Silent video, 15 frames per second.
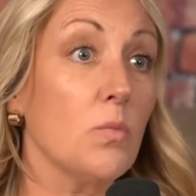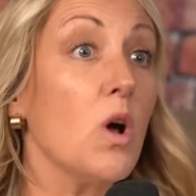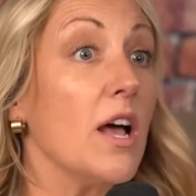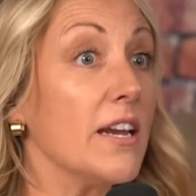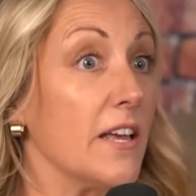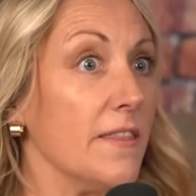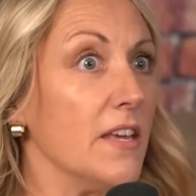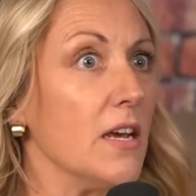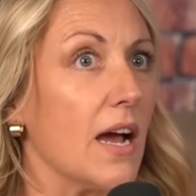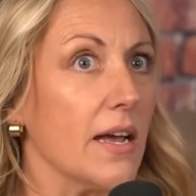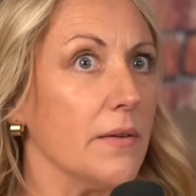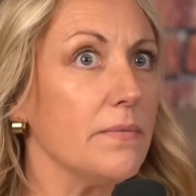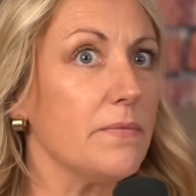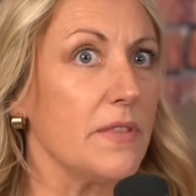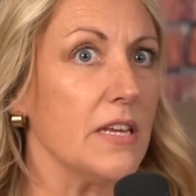Well, and I think I
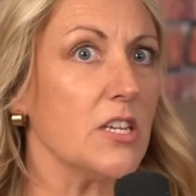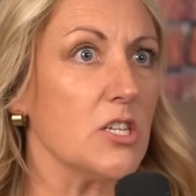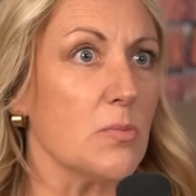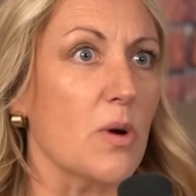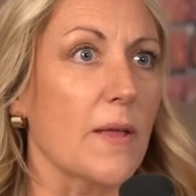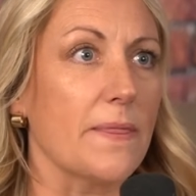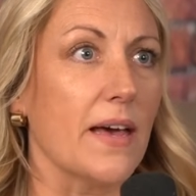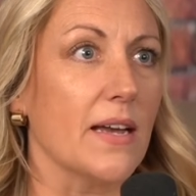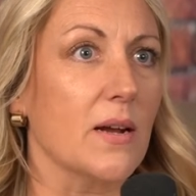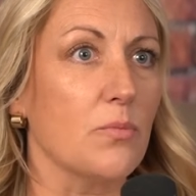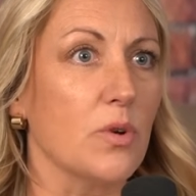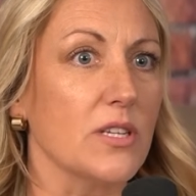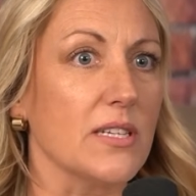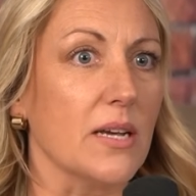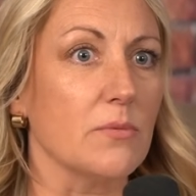think she brought that up
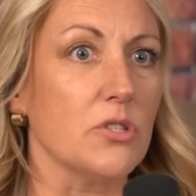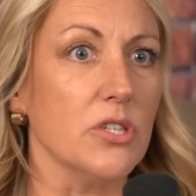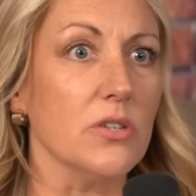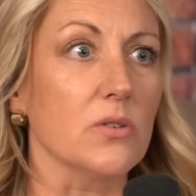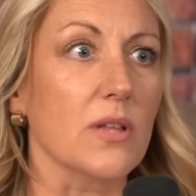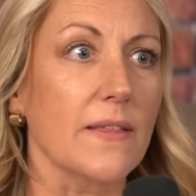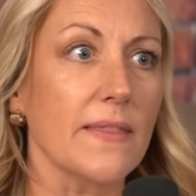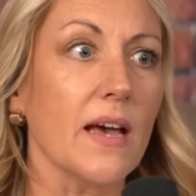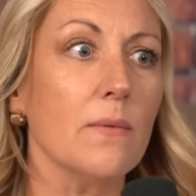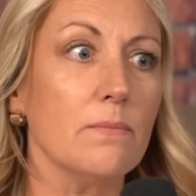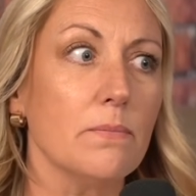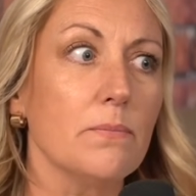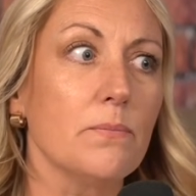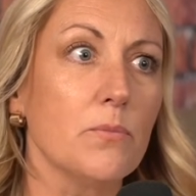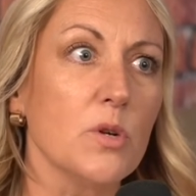one time too. Like that
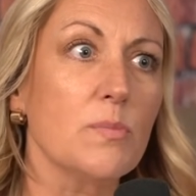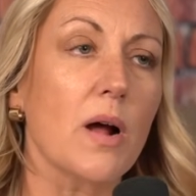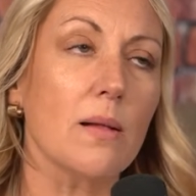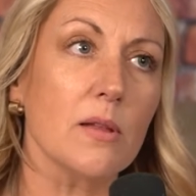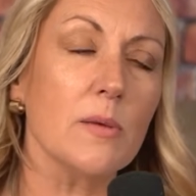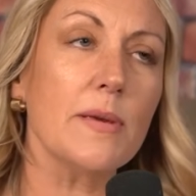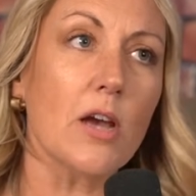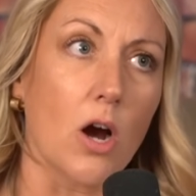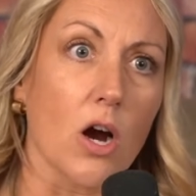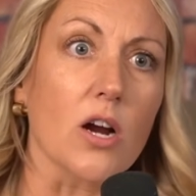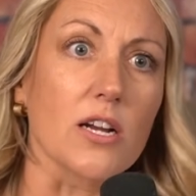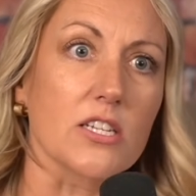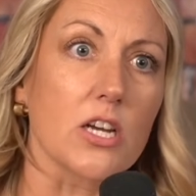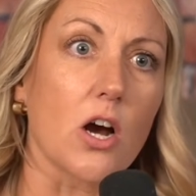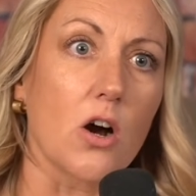would probably be
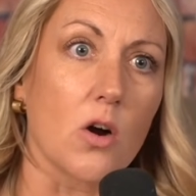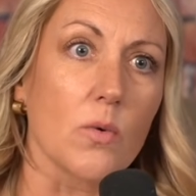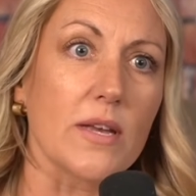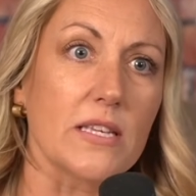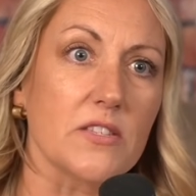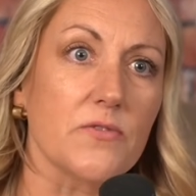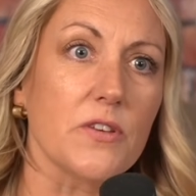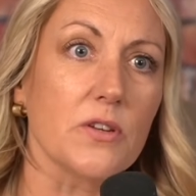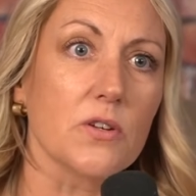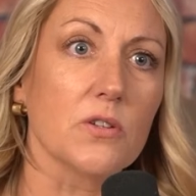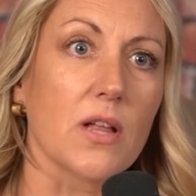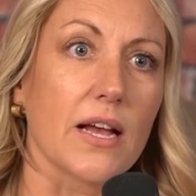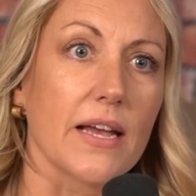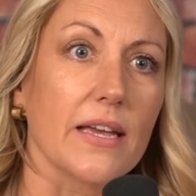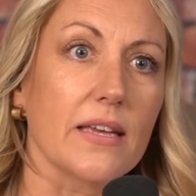hard to always feel
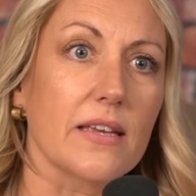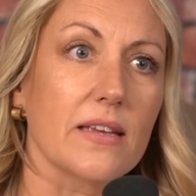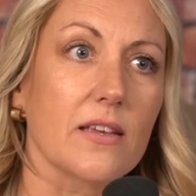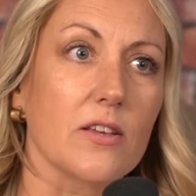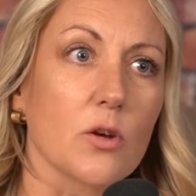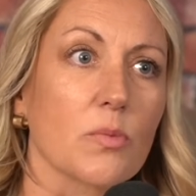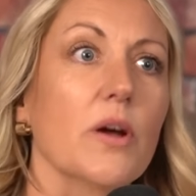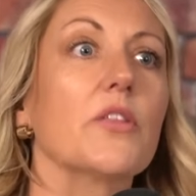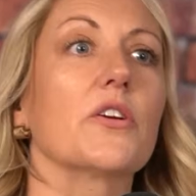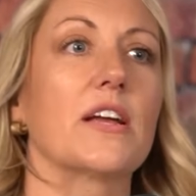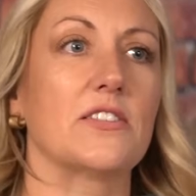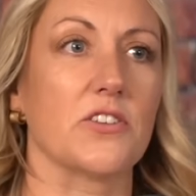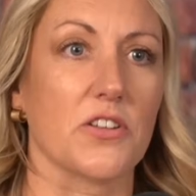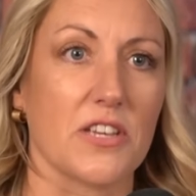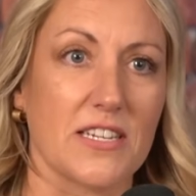like your brother
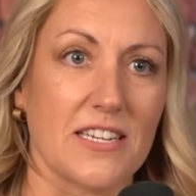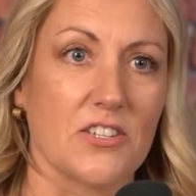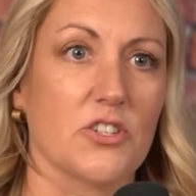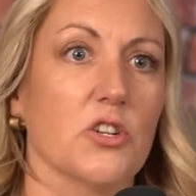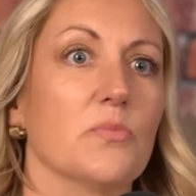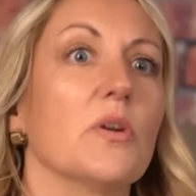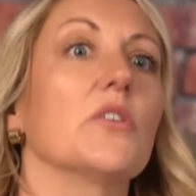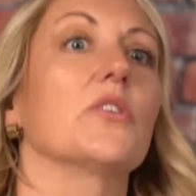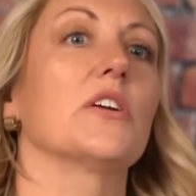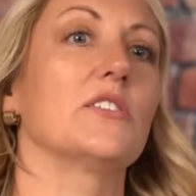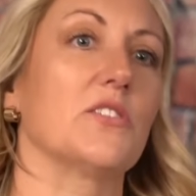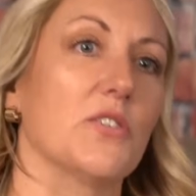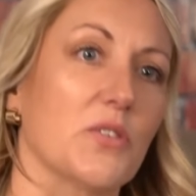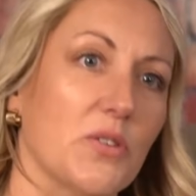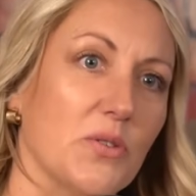gets all the attention, your brother gets
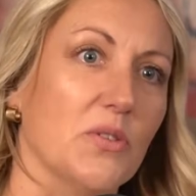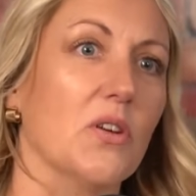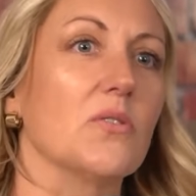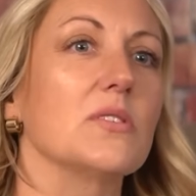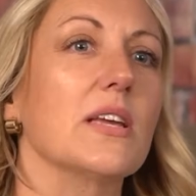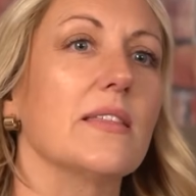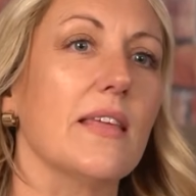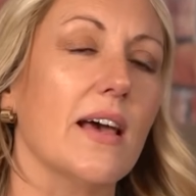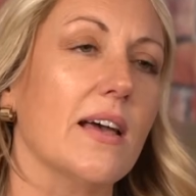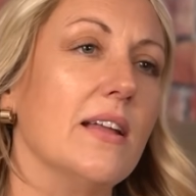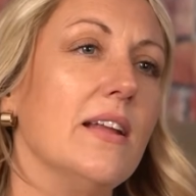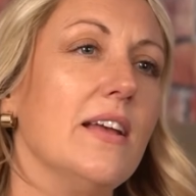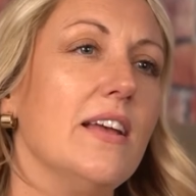all the kudos, like that.